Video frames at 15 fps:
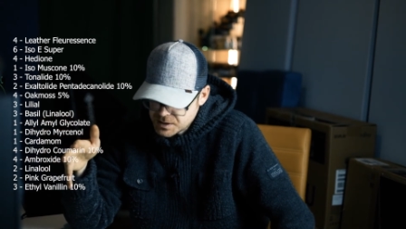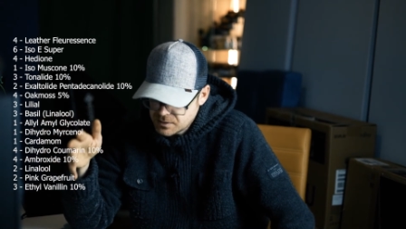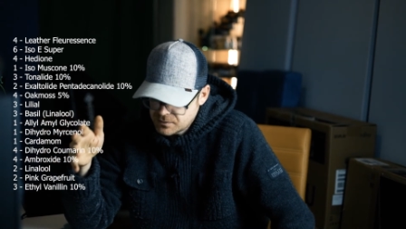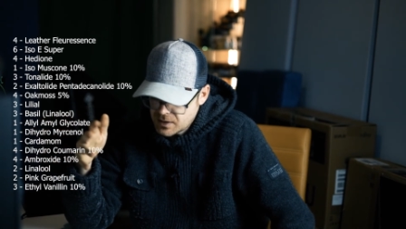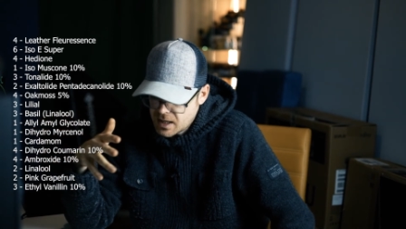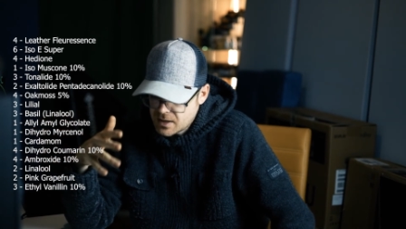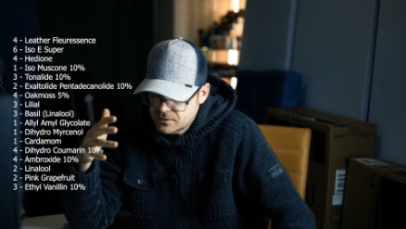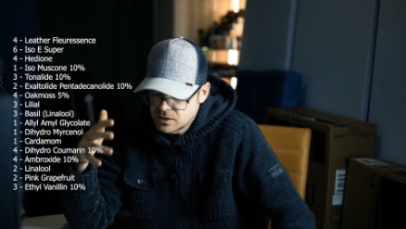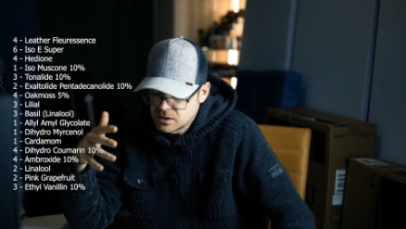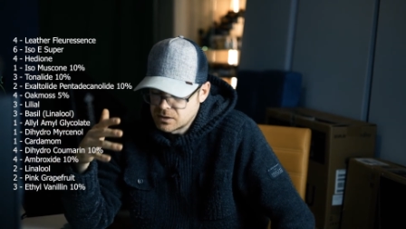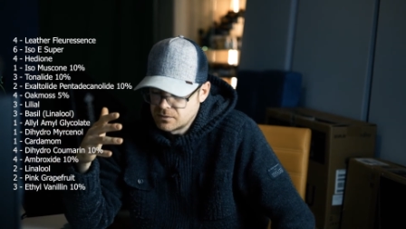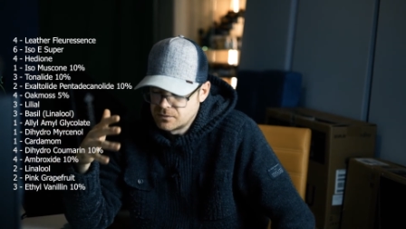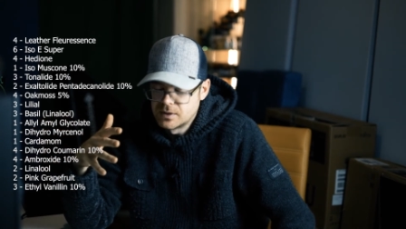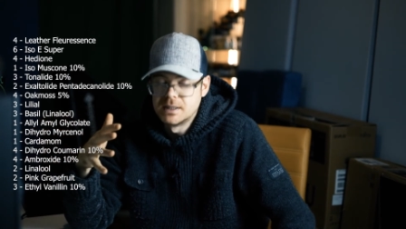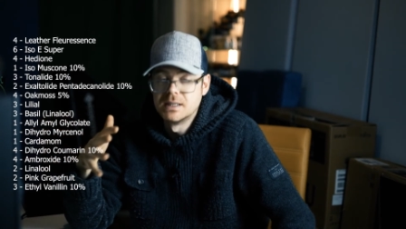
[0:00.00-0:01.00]
of ethyl
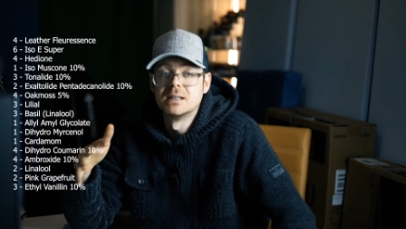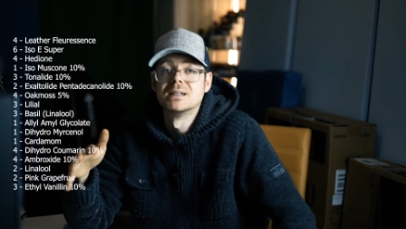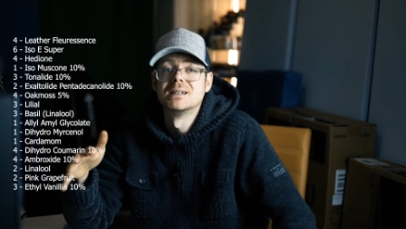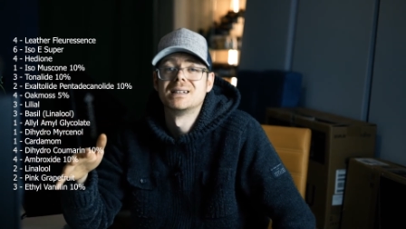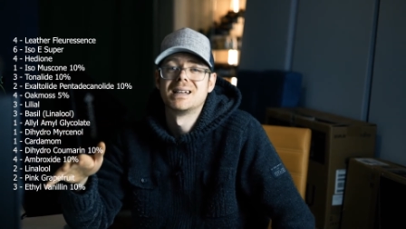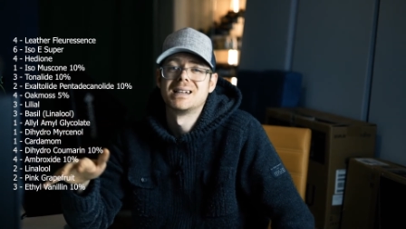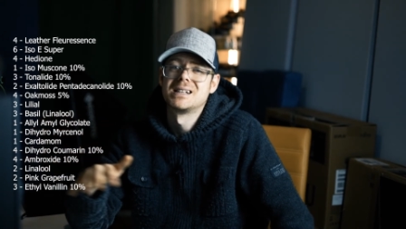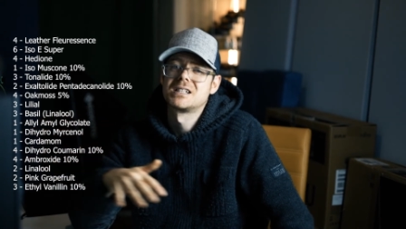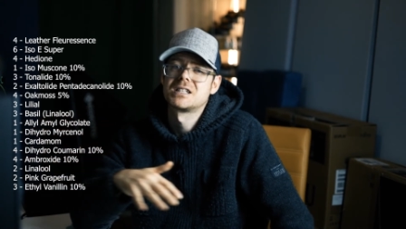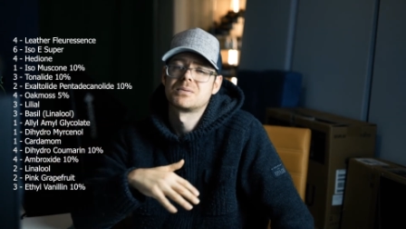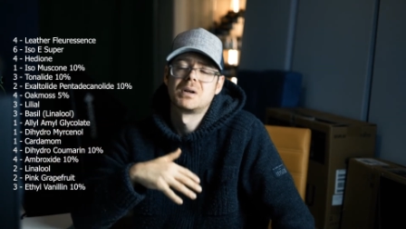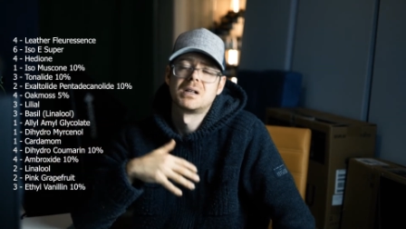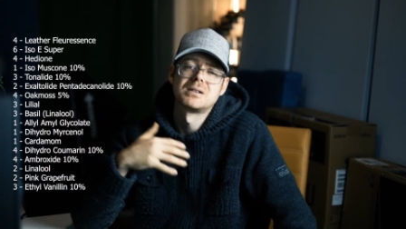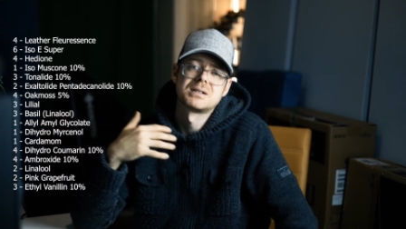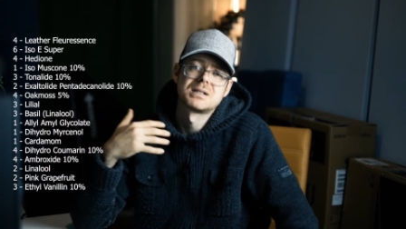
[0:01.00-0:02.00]
vanillin, and it
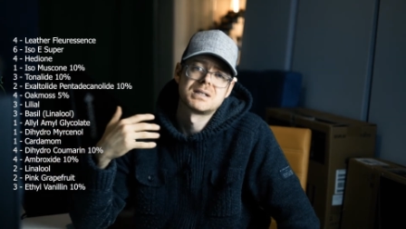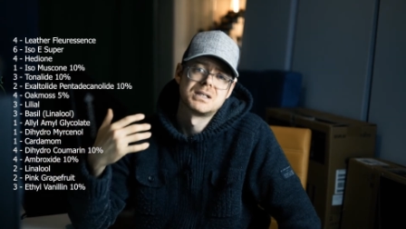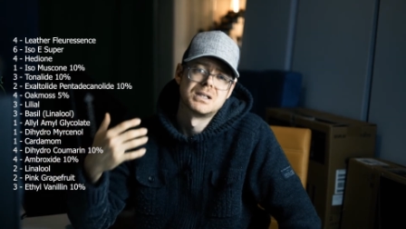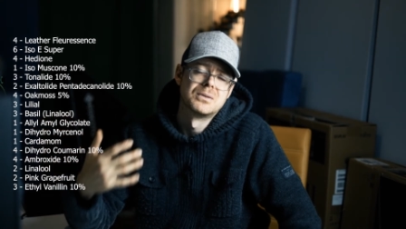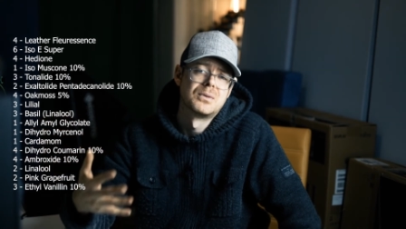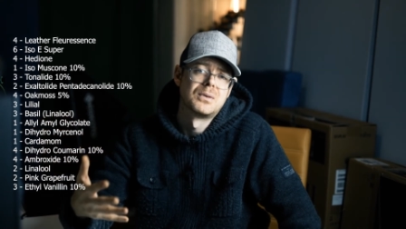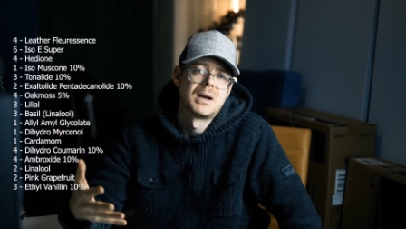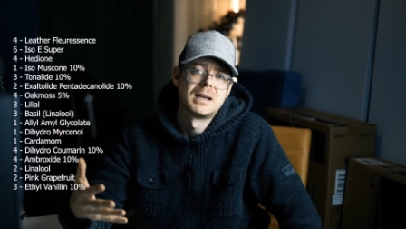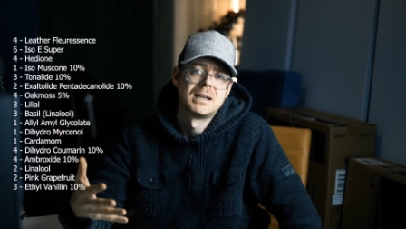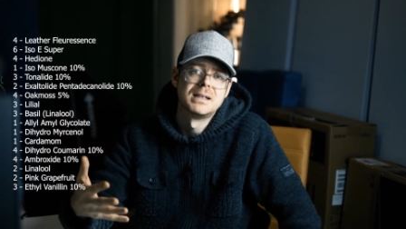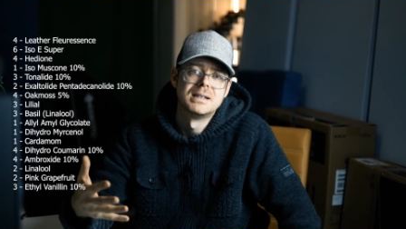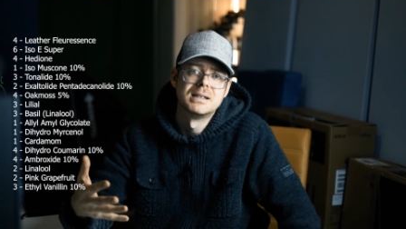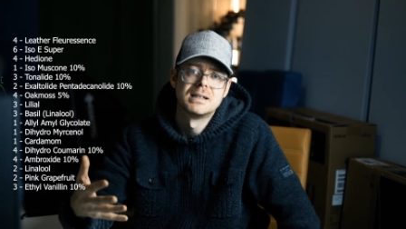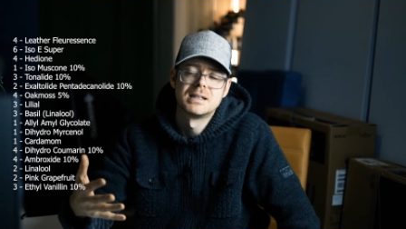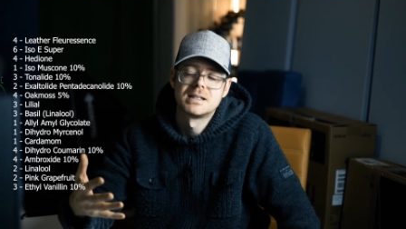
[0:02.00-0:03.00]
smells
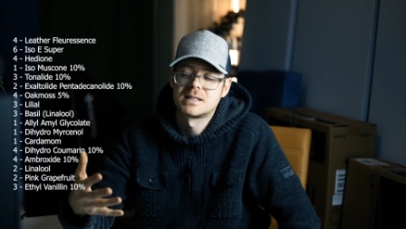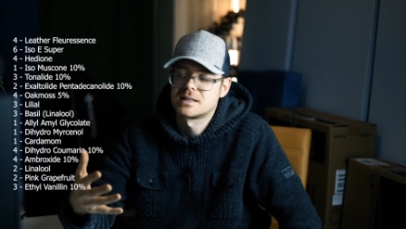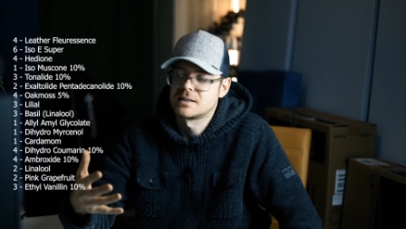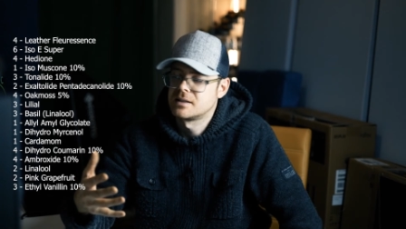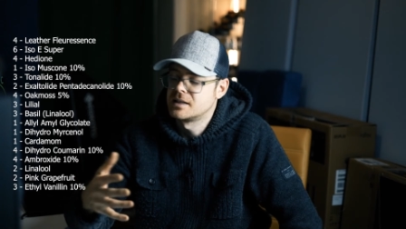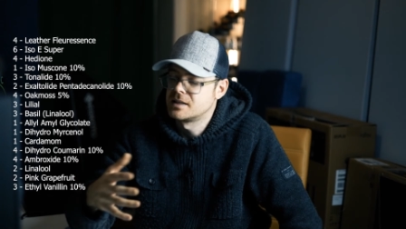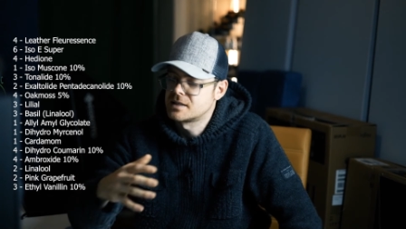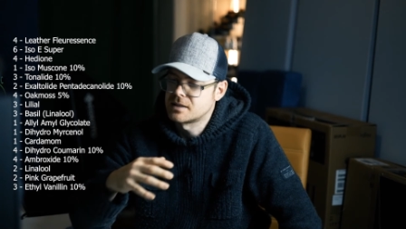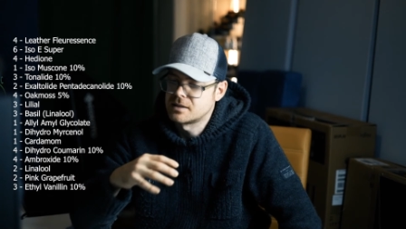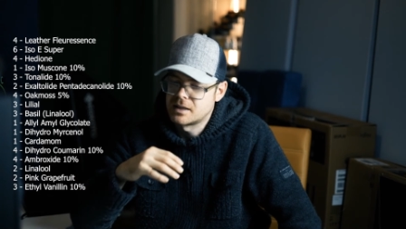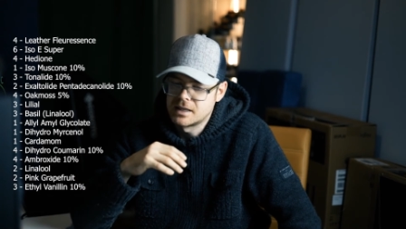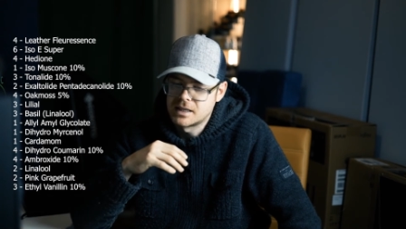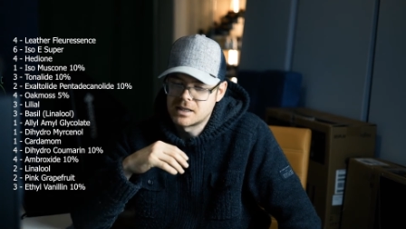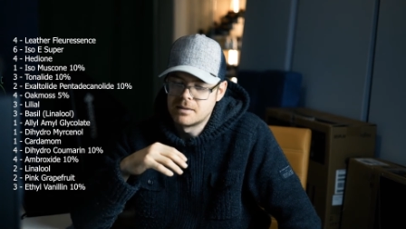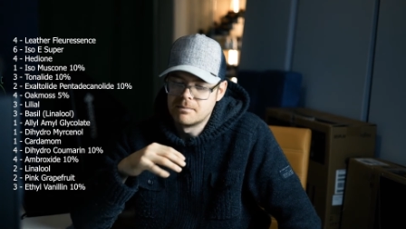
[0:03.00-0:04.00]
divine. It's
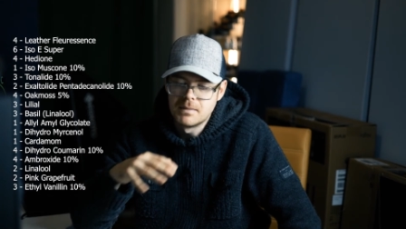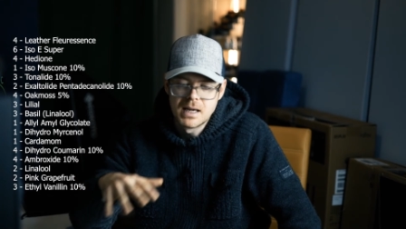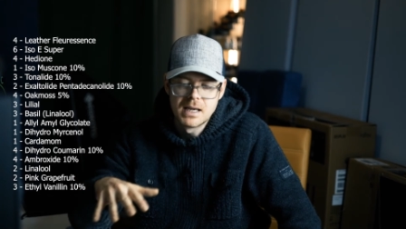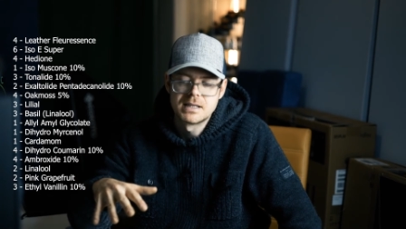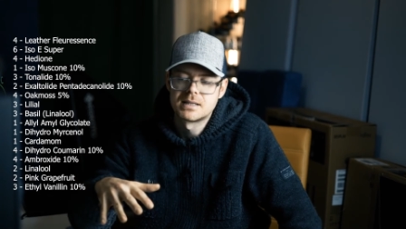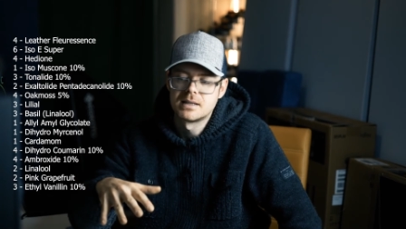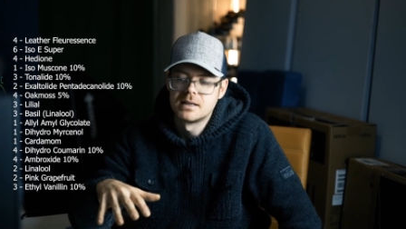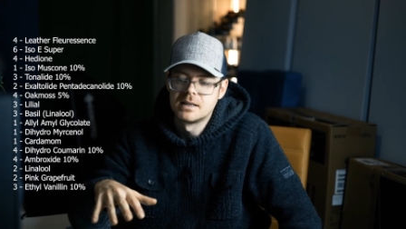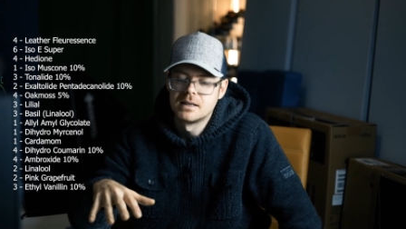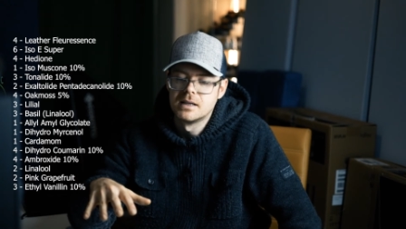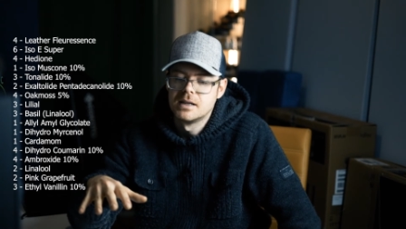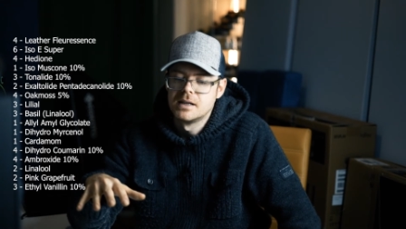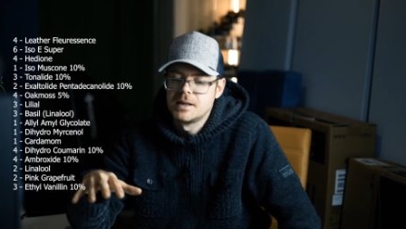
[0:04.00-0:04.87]
like amazing.